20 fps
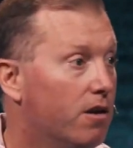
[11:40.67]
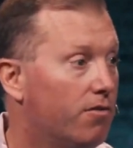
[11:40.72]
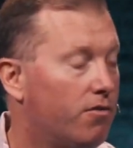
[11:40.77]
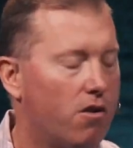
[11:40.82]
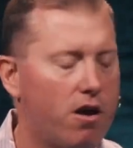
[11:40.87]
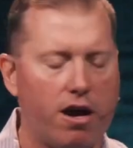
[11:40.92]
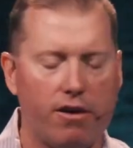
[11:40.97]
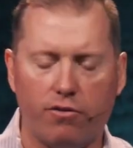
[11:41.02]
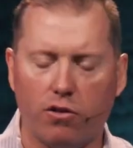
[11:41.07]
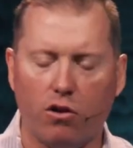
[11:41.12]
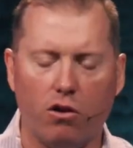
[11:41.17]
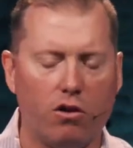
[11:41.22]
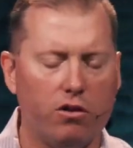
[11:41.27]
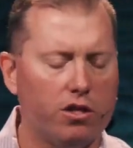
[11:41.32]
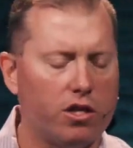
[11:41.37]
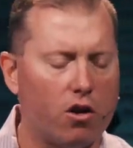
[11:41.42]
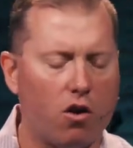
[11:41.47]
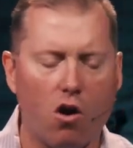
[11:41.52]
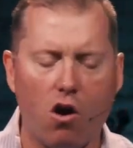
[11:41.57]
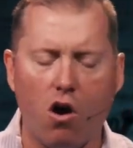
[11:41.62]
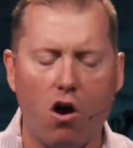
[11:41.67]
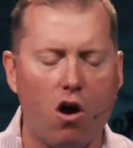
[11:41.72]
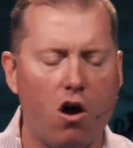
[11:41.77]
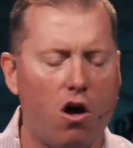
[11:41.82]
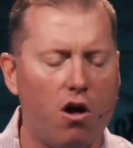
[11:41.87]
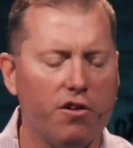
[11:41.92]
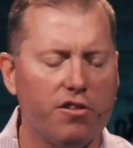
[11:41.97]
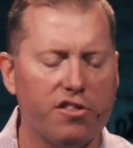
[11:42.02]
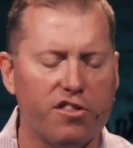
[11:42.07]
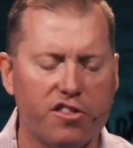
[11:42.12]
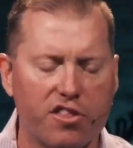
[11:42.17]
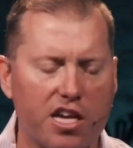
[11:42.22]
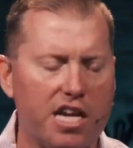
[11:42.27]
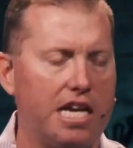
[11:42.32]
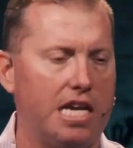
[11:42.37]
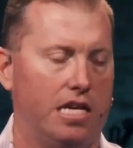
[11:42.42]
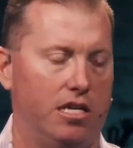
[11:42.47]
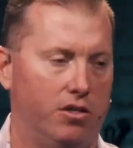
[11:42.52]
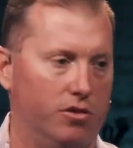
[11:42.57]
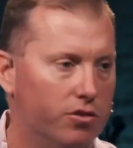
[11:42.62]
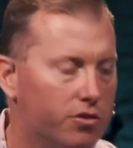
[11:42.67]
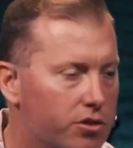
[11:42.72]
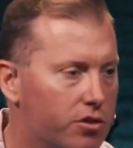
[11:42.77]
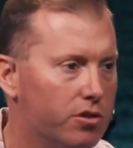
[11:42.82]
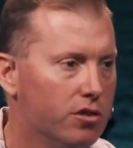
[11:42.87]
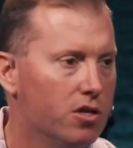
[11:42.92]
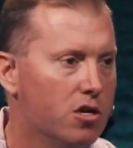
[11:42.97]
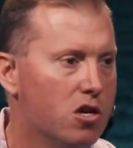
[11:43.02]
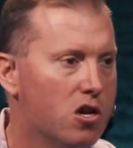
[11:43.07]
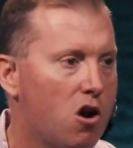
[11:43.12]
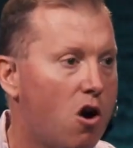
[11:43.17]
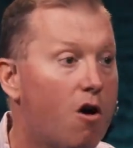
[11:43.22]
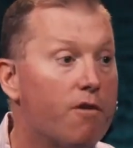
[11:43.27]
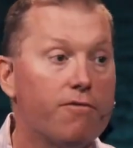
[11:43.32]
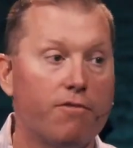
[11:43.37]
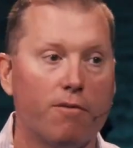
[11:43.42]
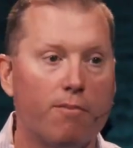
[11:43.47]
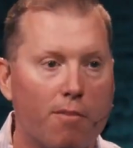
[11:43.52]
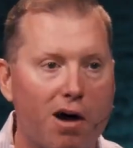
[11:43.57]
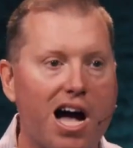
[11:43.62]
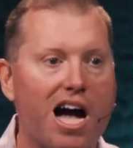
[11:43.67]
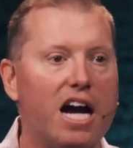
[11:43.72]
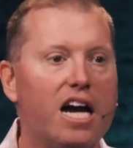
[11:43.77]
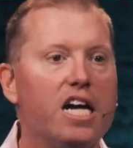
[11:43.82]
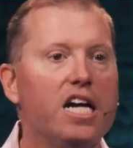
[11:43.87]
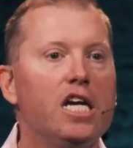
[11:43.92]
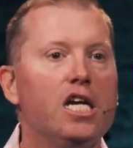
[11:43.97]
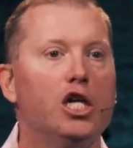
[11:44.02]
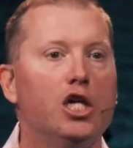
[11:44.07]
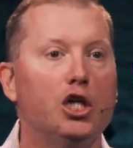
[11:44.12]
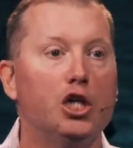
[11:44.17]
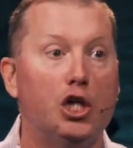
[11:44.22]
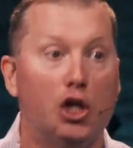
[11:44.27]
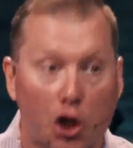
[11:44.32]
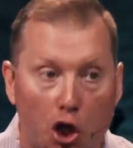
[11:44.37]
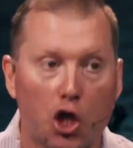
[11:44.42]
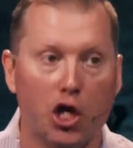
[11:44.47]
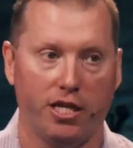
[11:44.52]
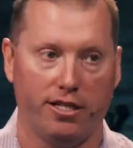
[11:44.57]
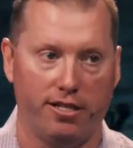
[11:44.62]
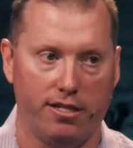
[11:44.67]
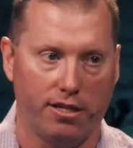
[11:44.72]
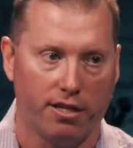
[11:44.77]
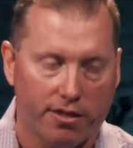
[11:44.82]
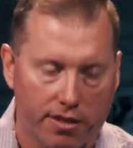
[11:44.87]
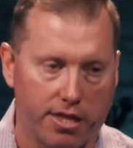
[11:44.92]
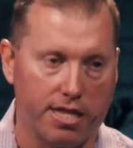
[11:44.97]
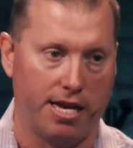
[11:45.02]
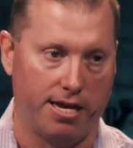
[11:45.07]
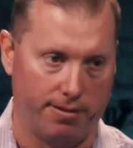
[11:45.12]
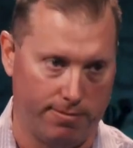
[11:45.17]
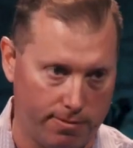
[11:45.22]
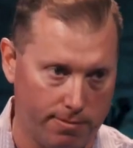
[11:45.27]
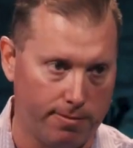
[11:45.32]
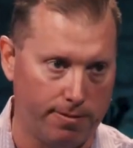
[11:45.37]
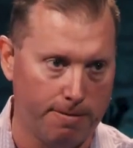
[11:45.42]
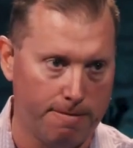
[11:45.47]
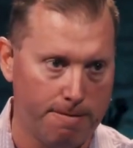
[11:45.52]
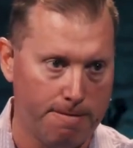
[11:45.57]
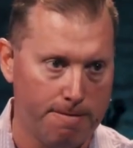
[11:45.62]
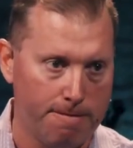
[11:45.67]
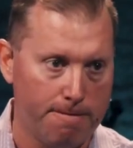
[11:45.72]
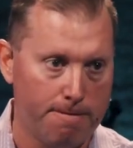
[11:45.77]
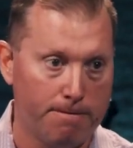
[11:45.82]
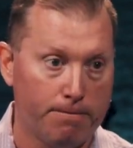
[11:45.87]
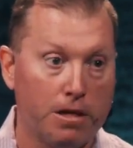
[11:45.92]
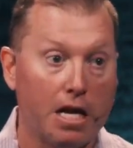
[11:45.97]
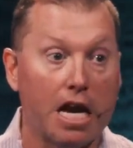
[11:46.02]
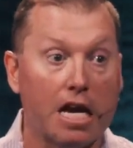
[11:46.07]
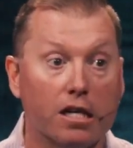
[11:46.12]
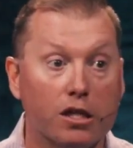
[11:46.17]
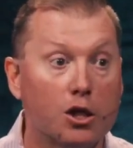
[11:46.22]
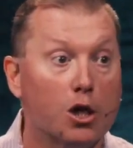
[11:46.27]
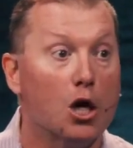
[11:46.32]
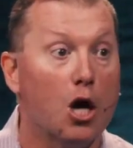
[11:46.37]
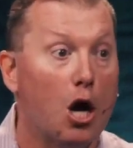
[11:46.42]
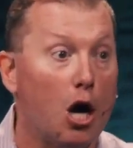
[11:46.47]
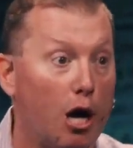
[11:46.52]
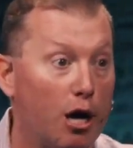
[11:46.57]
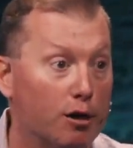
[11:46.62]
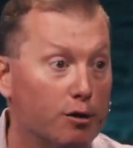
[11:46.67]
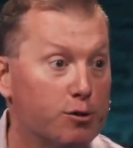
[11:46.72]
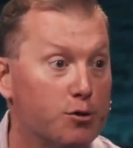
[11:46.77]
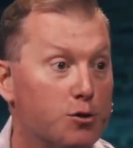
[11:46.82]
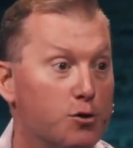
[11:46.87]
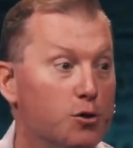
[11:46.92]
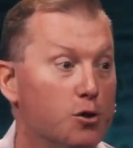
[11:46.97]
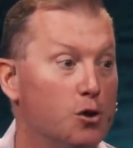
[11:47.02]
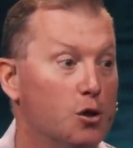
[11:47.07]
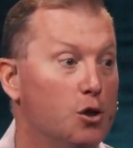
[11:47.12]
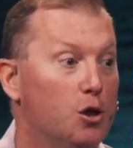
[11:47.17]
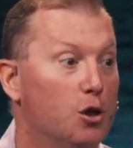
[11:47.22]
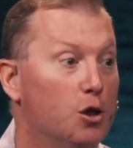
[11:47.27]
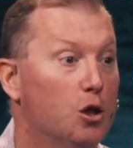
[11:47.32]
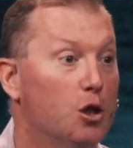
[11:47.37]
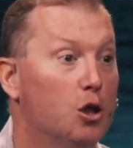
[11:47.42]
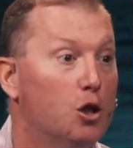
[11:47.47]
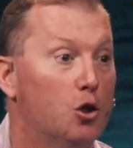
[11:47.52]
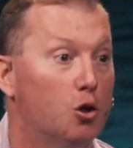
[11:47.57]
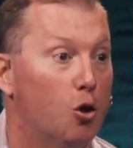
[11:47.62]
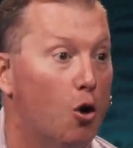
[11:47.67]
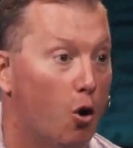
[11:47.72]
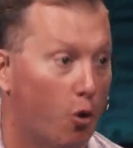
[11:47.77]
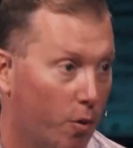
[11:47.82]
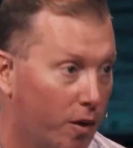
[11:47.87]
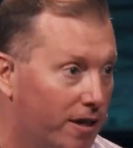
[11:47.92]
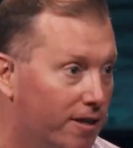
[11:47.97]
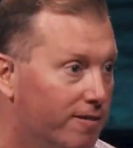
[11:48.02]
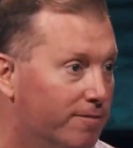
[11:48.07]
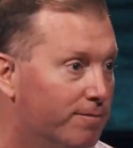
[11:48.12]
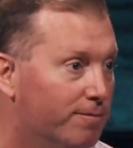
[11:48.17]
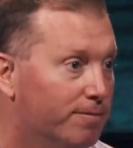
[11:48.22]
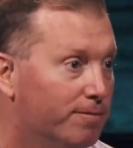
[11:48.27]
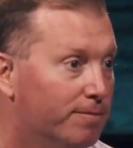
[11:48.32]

"For I have learned that all things are for my good then and God's glory."